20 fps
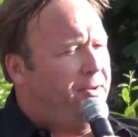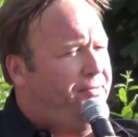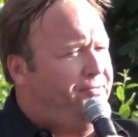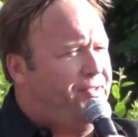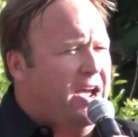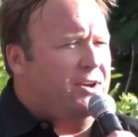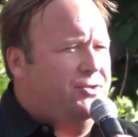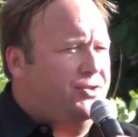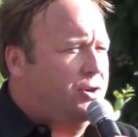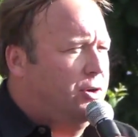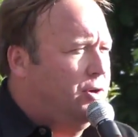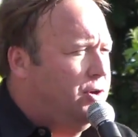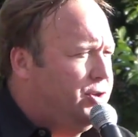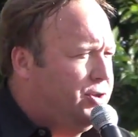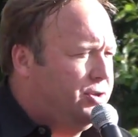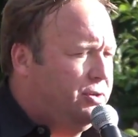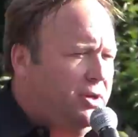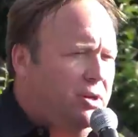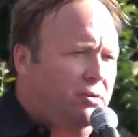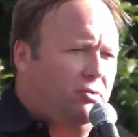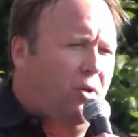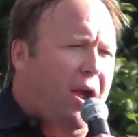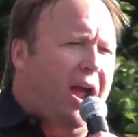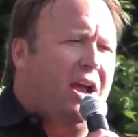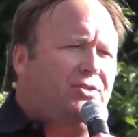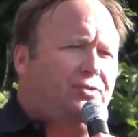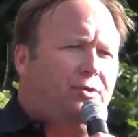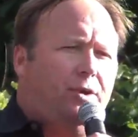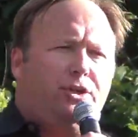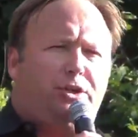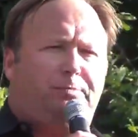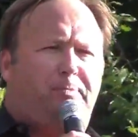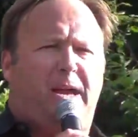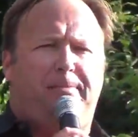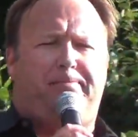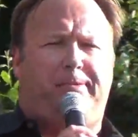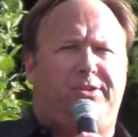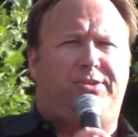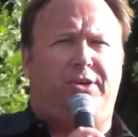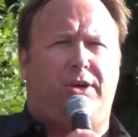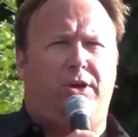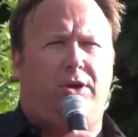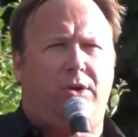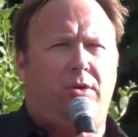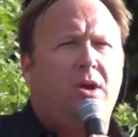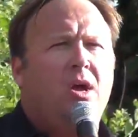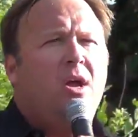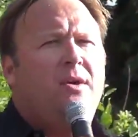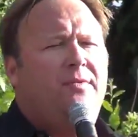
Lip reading: professors, grassroots people too,